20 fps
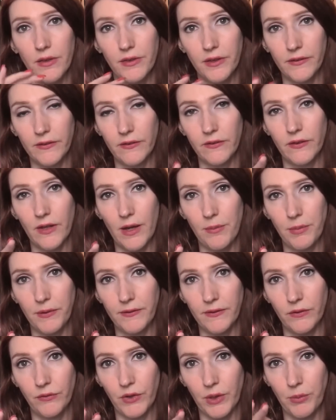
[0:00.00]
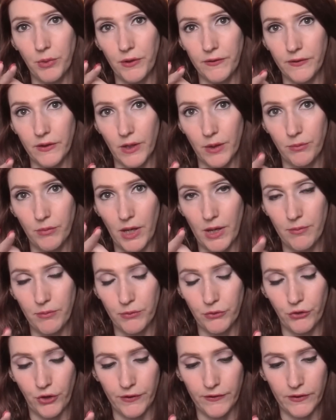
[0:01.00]
This is that specific person I'm,
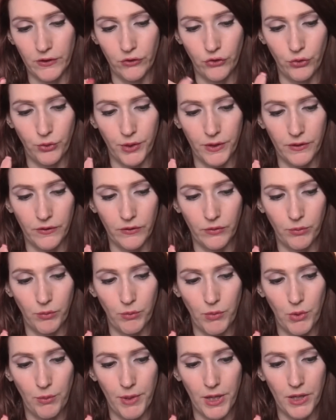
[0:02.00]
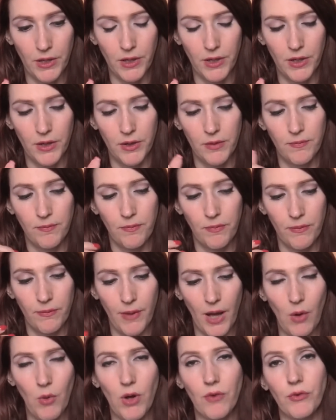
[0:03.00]
I'm addressing to at this moment.
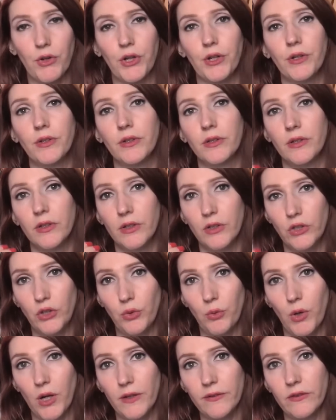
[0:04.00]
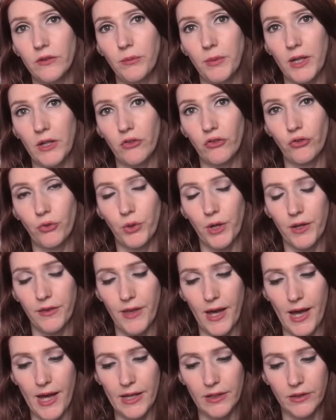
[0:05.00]
However, you want to make sure
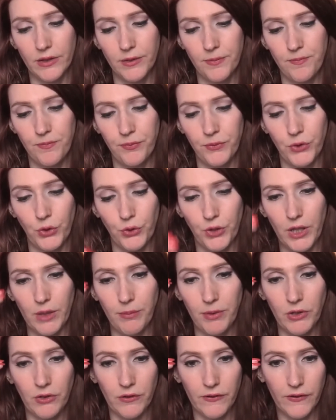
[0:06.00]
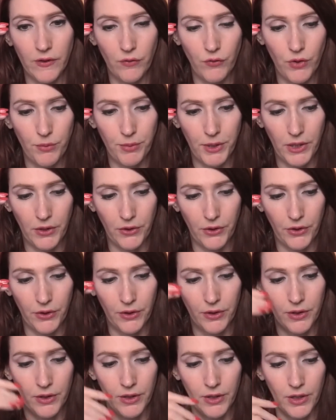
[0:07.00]
that you're keeping yourself up
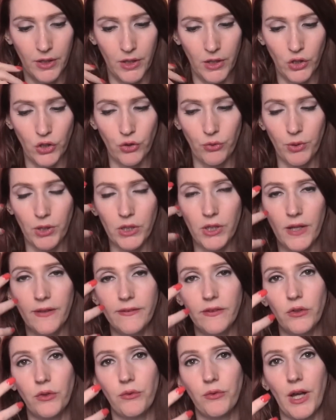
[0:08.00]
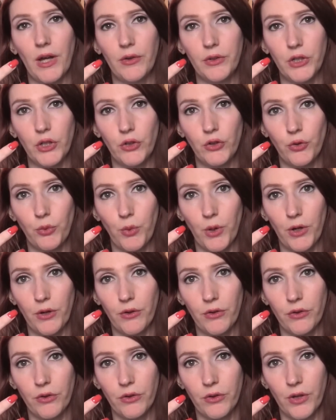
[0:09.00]
here you're realizing your value and your
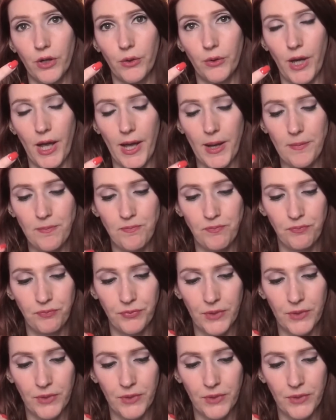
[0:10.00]
worth, okay?